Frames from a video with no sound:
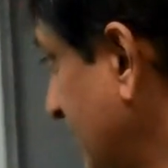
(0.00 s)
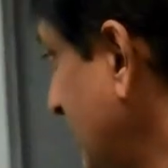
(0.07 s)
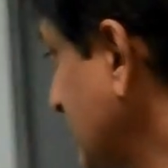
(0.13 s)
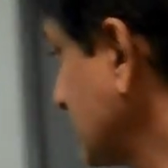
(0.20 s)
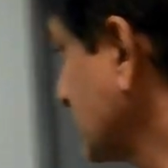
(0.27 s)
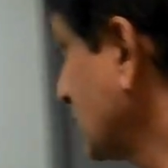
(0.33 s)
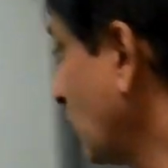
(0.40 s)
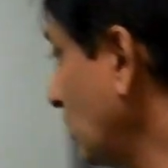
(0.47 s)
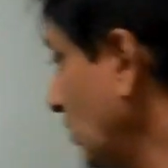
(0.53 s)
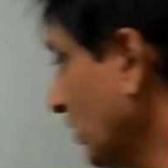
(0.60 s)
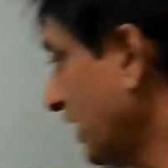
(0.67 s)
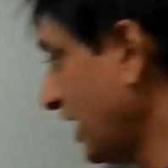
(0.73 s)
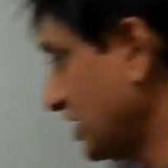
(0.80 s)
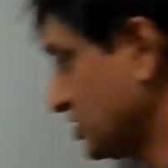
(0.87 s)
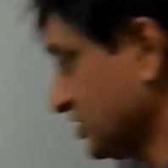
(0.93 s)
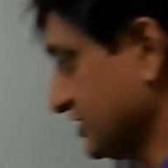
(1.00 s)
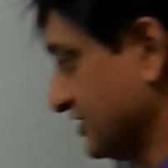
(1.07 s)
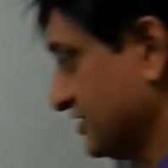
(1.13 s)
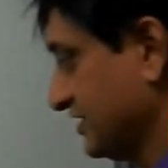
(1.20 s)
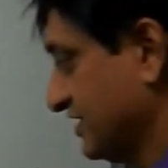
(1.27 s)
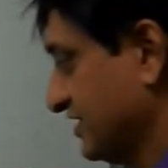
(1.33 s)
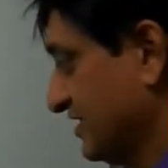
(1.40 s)
Yes. Co-location.
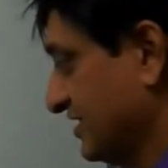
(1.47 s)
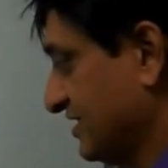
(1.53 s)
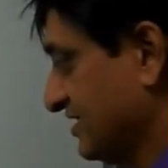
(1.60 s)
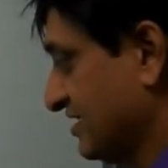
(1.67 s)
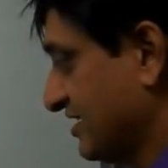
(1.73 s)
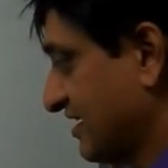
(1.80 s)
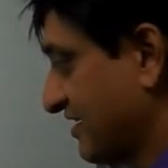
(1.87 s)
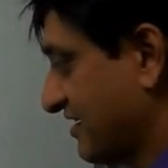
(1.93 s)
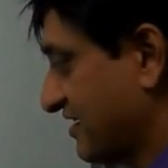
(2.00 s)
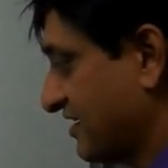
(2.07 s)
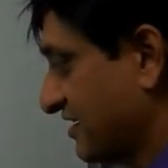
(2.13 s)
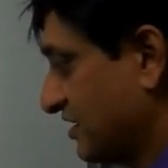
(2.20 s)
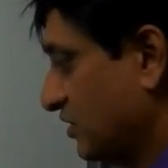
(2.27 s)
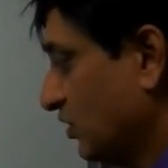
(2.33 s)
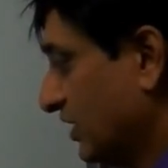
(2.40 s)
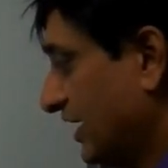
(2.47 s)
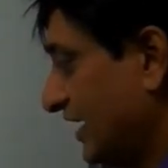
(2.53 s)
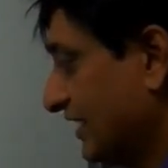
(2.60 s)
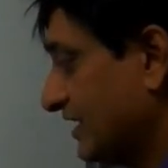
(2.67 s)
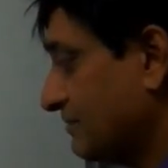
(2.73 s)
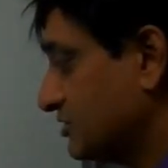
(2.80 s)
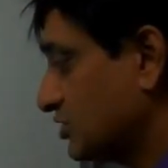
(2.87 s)

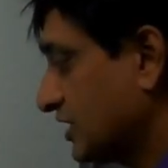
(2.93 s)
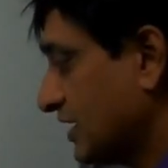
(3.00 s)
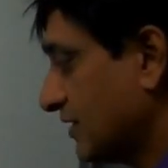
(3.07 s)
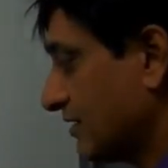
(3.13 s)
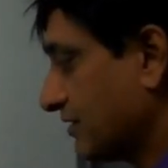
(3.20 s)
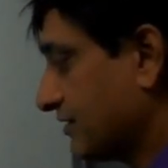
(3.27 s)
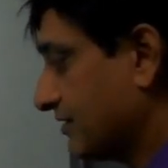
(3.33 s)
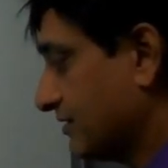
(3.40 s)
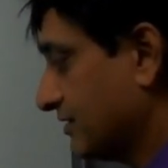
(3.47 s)
Locate them together.